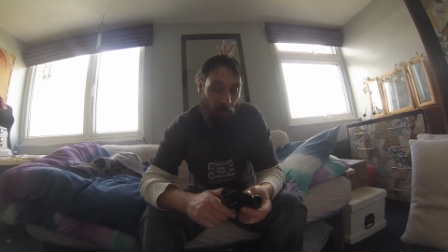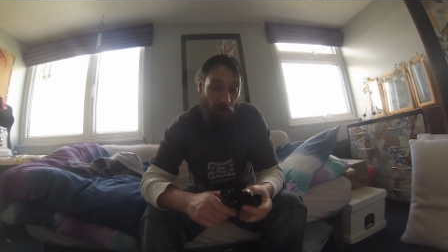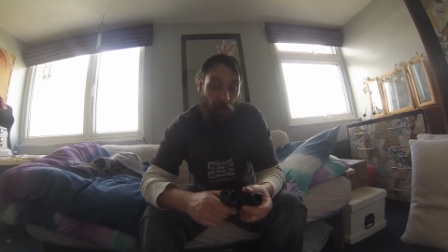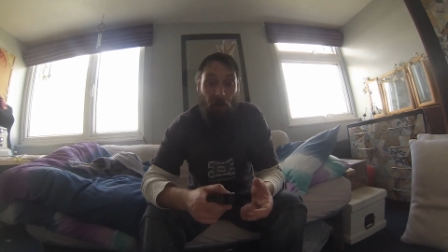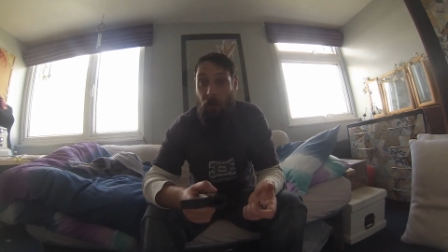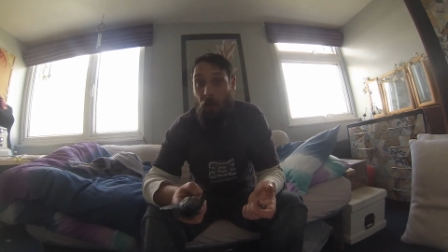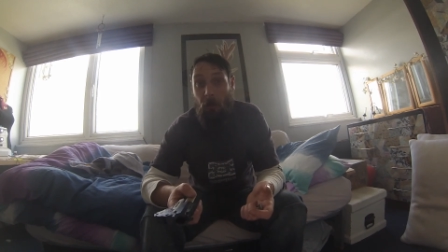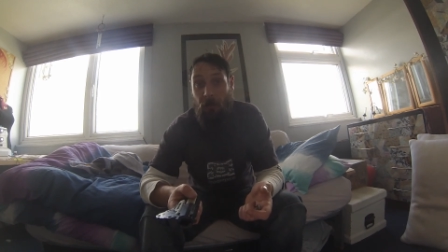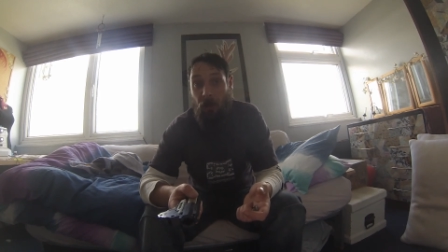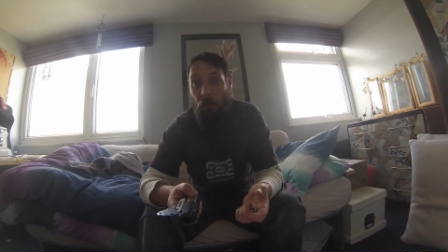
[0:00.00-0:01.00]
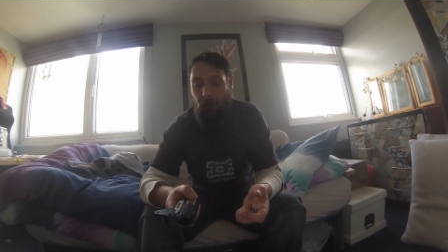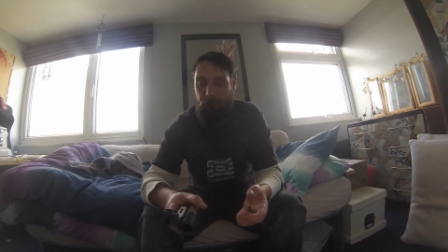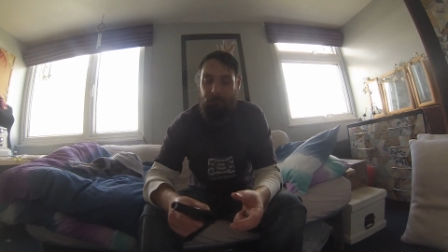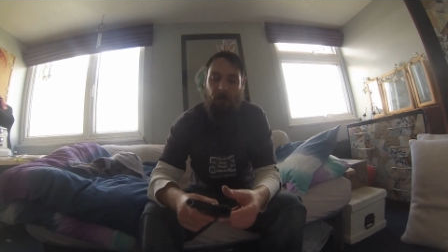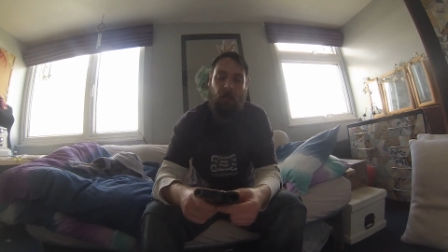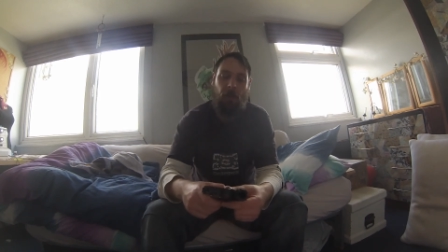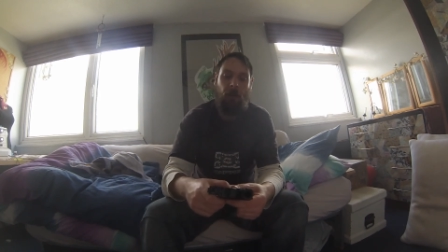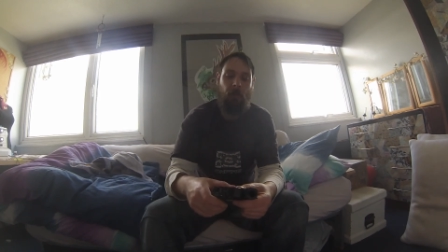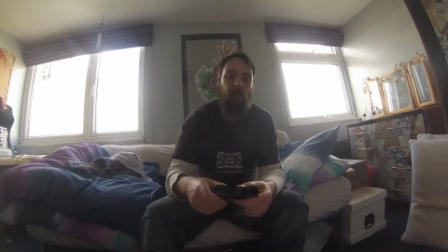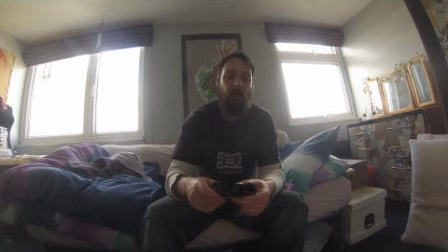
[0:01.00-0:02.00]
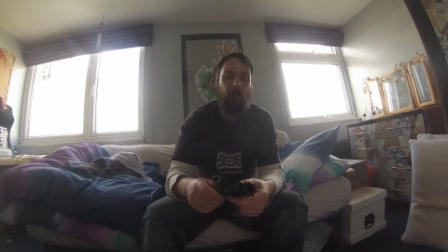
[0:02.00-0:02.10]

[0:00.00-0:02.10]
the Keimers are clone. But anyway,